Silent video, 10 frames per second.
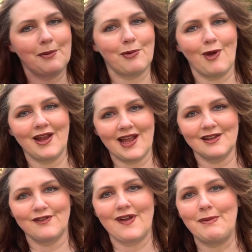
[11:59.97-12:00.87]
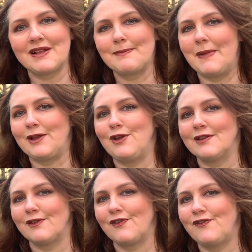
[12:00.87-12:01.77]
bright coloured fabrics make you
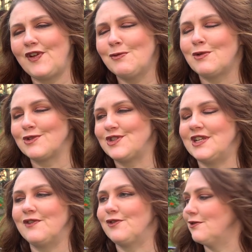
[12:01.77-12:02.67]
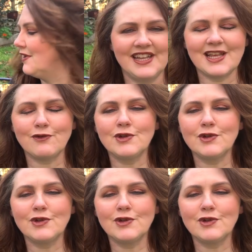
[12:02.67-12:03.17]
sort of feel more cheerful and they